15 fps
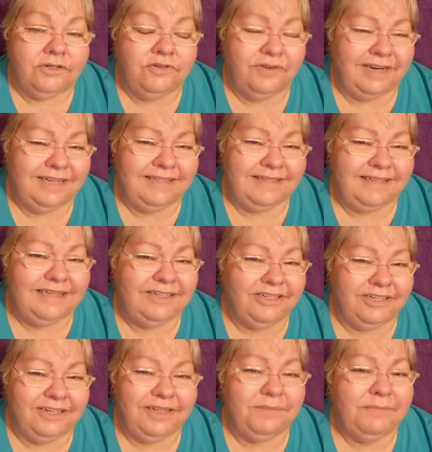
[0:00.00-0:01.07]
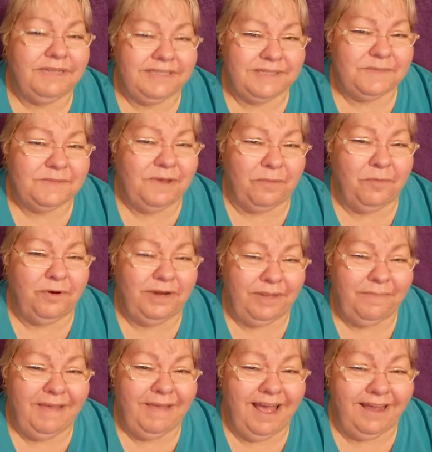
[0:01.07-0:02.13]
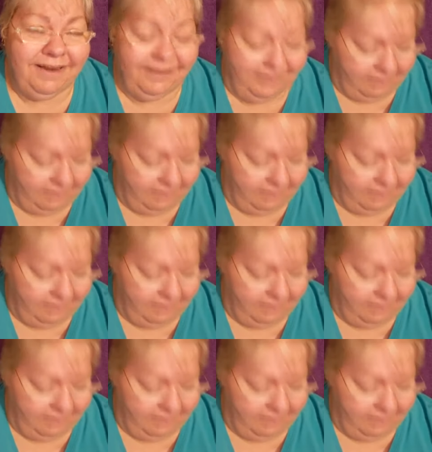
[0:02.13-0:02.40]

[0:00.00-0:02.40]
Translation, it must smell pretty bad.